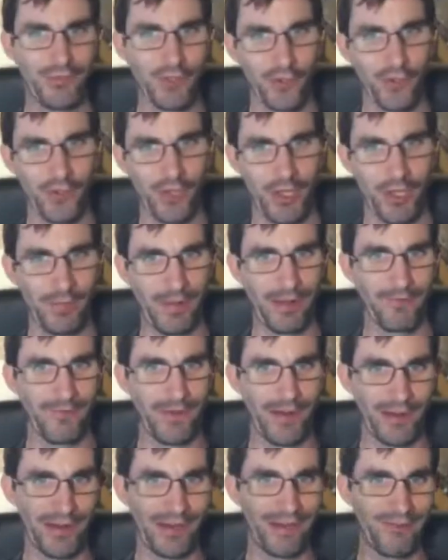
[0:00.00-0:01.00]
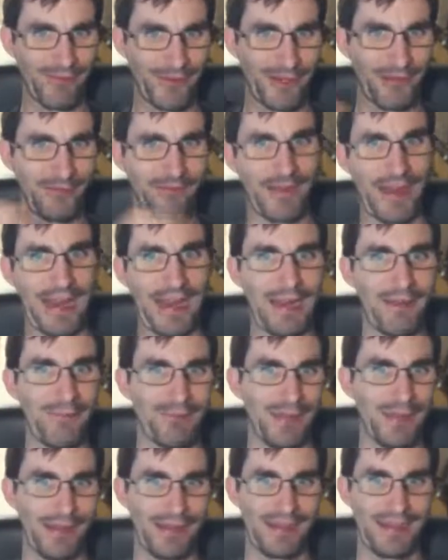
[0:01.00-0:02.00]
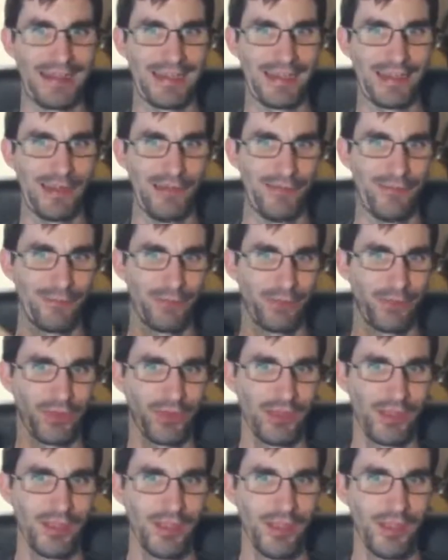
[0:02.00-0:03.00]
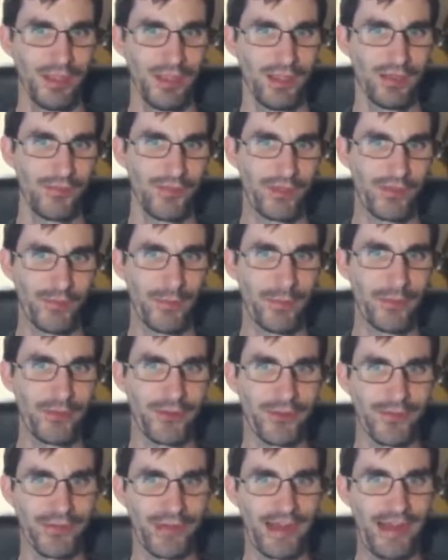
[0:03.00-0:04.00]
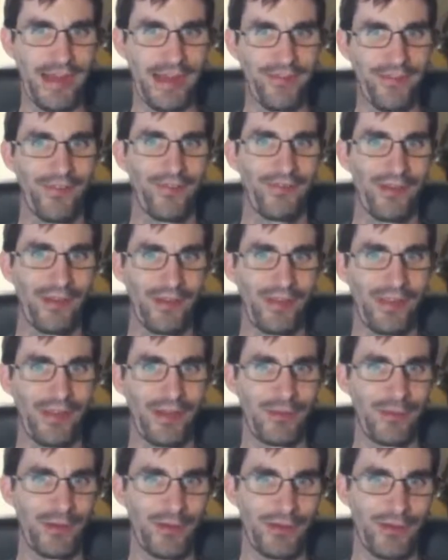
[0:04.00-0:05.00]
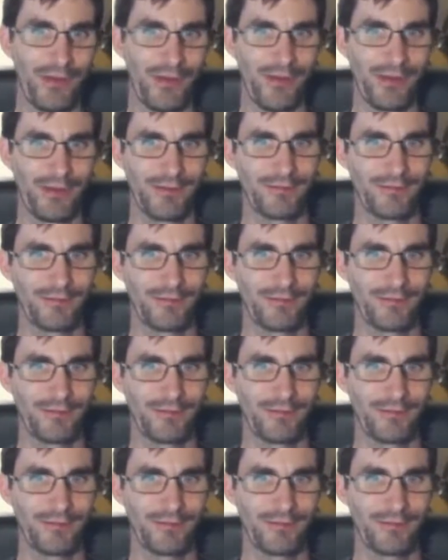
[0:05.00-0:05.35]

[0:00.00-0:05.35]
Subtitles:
totally, but very revamped and kind of, let's reboot this, guys. We don't like where it's going.